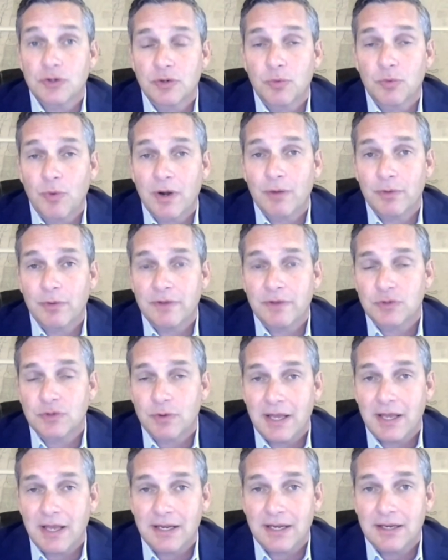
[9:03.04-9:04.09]
to where we've
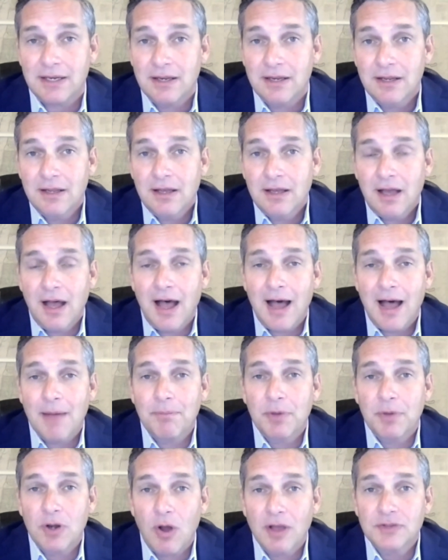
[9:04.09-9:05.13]
traded,
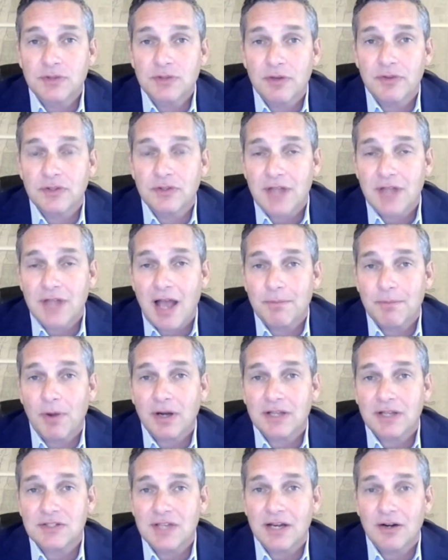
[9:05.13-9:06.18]
but also the stock
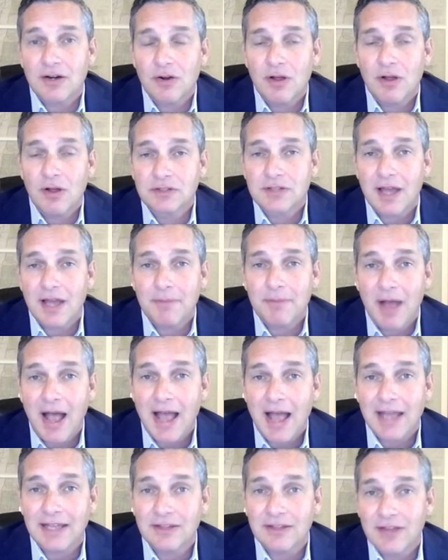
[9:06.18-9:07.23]
market's at an all-time
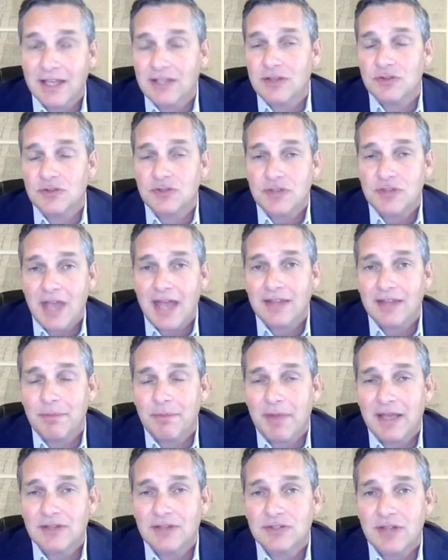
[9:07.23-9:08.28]
high. And like you said, the
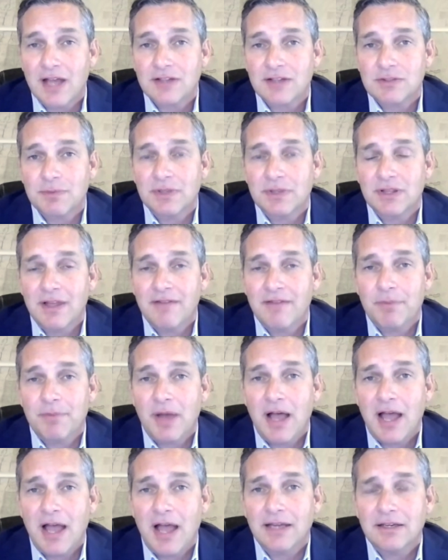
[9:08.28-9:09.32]
bank stocks have been left
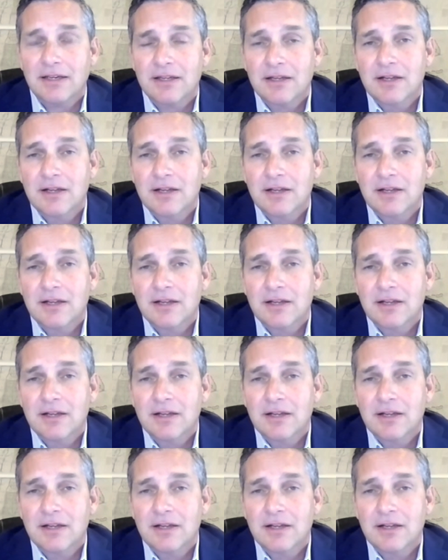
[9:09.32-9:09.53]
behind.